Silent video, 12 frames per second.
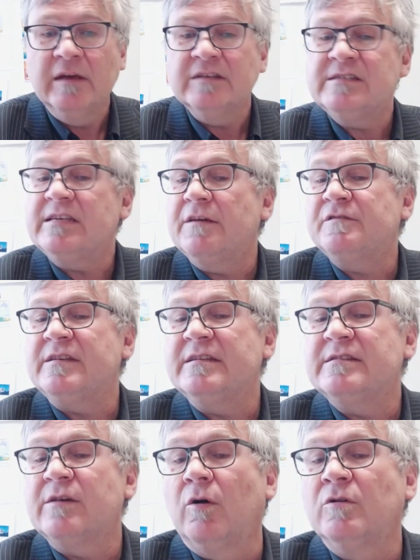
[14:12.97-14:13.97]

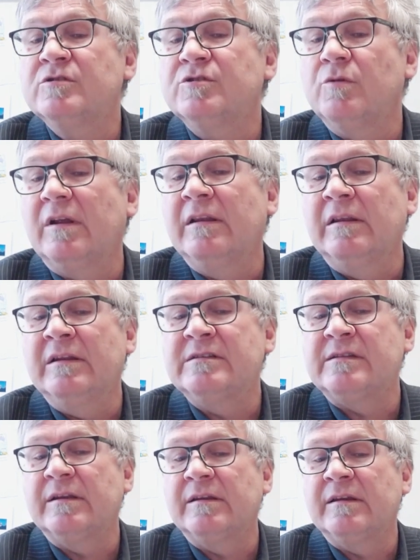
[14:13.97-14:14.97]
CFCs are also
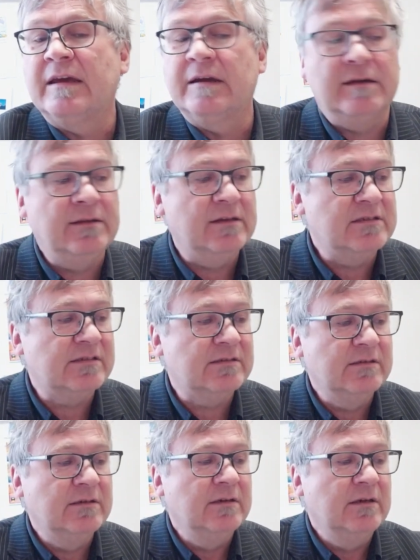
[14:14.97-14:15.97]
listed here in
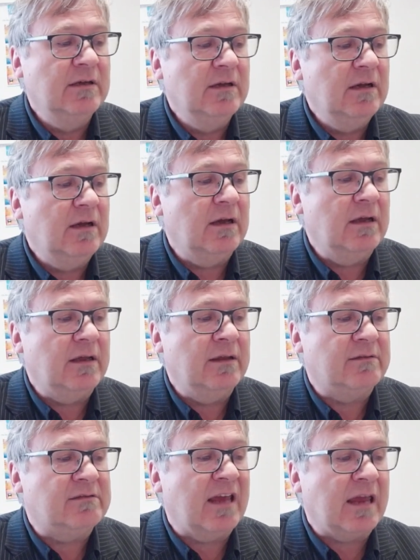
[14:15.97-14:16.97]
this
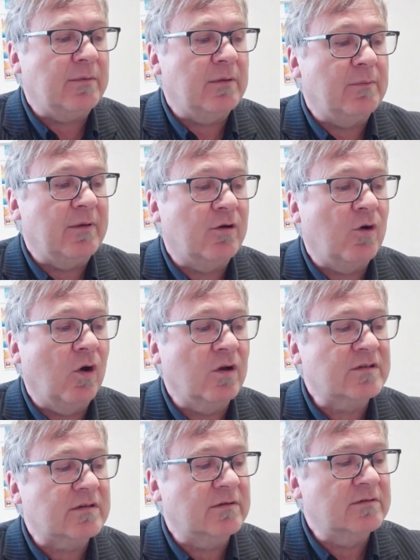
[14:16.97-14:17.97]
table
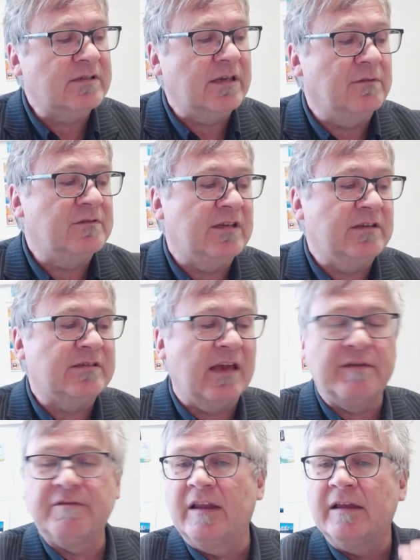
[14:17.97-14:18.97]
because CFCs
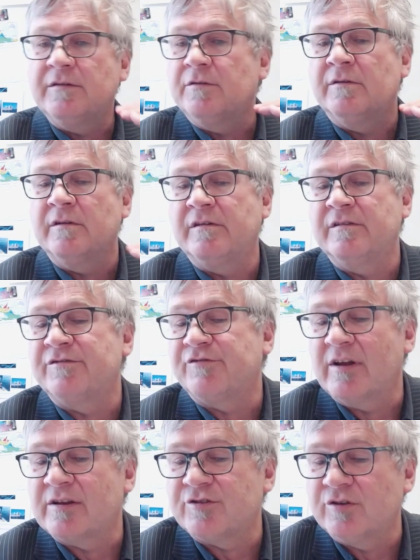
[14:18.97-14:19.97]
have led to the
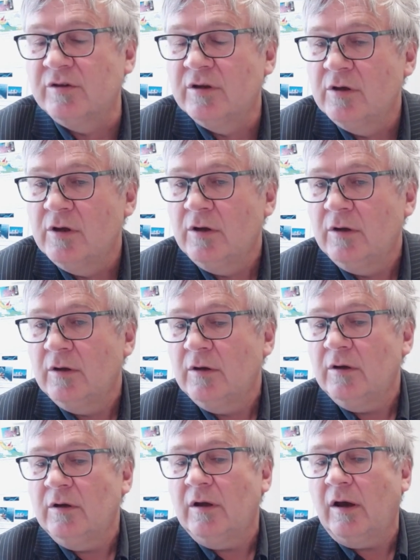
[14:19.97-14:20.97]
destruction
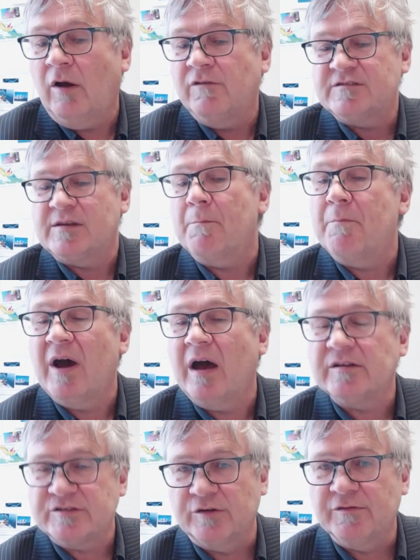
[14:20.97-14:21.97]
of some
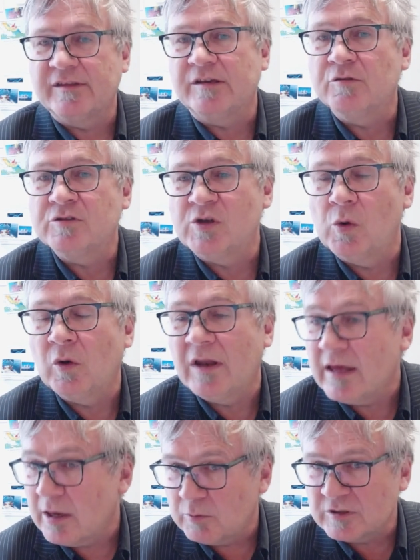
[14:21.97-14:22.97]
parts of the ozone
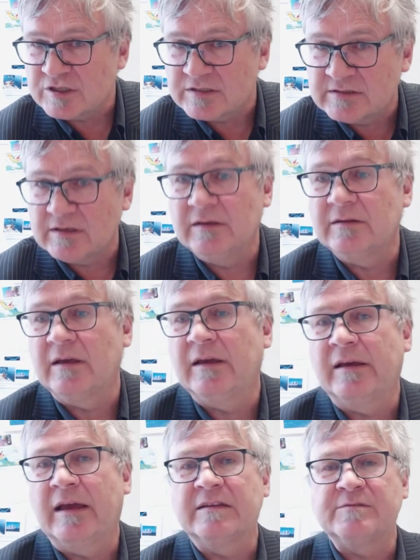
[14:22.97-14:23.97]
layer, which
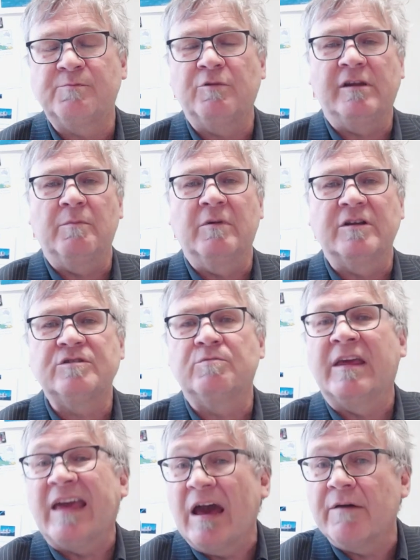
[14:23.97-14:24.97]
has pretty much
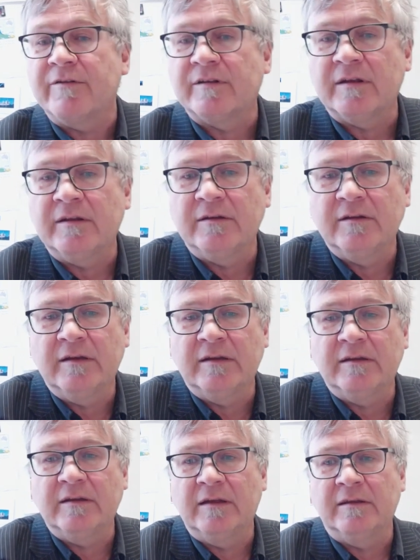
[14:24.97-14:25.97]
recovered in
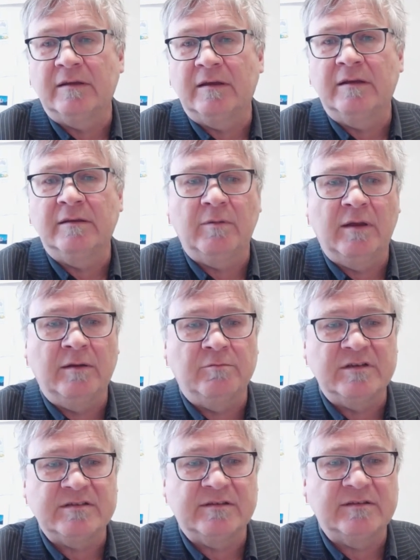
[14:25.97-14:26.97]

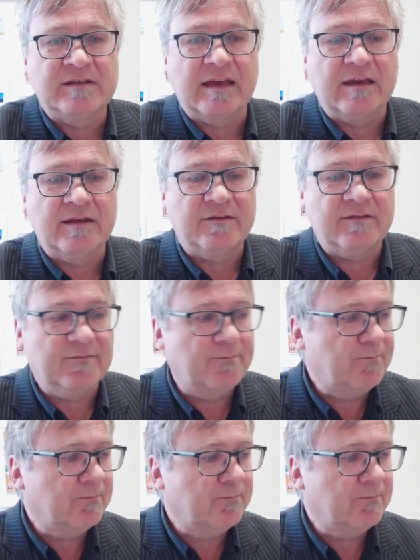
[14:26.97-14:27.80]
recent decades.